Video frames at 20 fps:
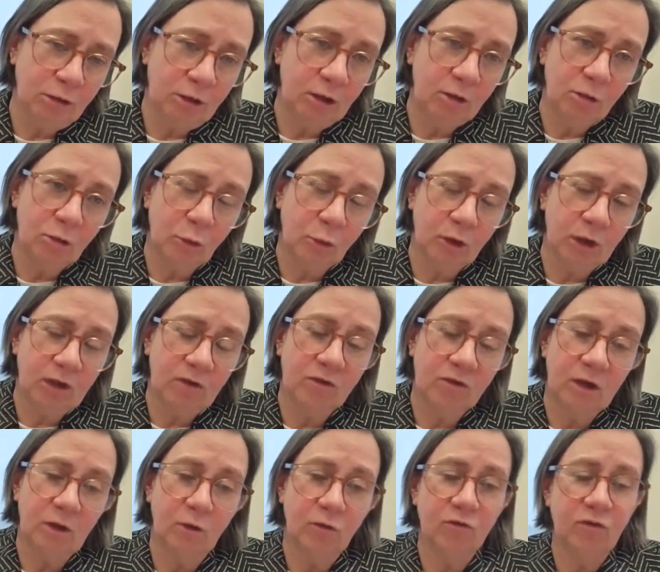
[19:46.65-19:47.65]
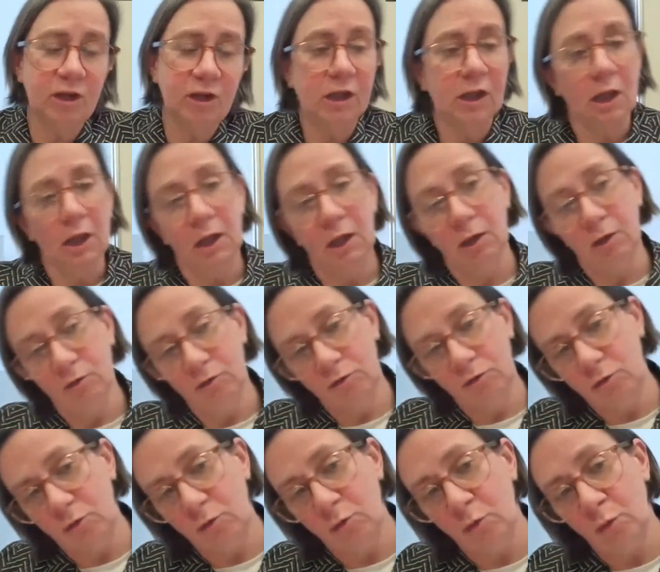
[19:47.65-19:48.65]
the authorities that you're seeking
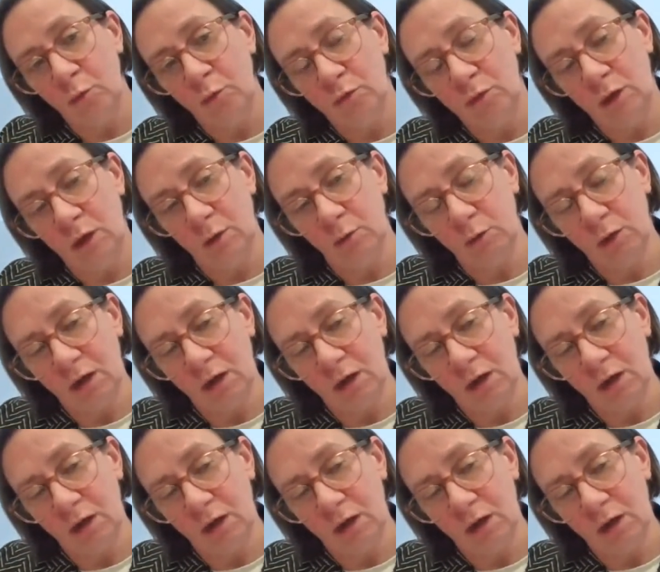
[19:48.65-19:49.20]
to